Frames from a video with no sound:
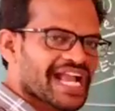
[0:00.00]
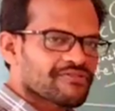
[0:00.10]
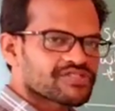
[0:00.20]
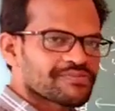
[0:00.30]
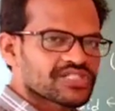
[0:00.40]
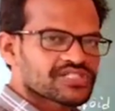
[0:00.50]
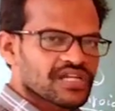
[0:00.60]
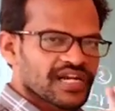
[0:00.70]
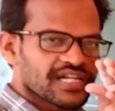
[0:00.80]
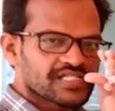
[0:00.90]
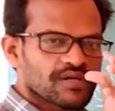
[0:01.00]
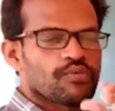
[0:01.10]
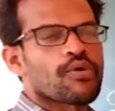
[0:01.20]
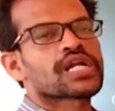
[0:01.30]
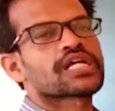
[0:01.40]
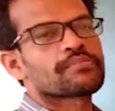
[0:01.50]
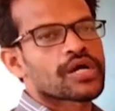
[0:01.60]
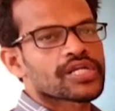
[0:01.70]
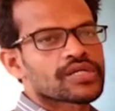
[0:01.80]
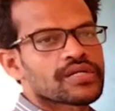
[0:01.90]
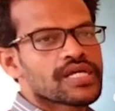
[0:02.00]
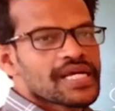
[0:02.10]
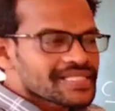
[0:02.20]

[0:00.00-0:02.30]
Aqueous means it is a water molecule.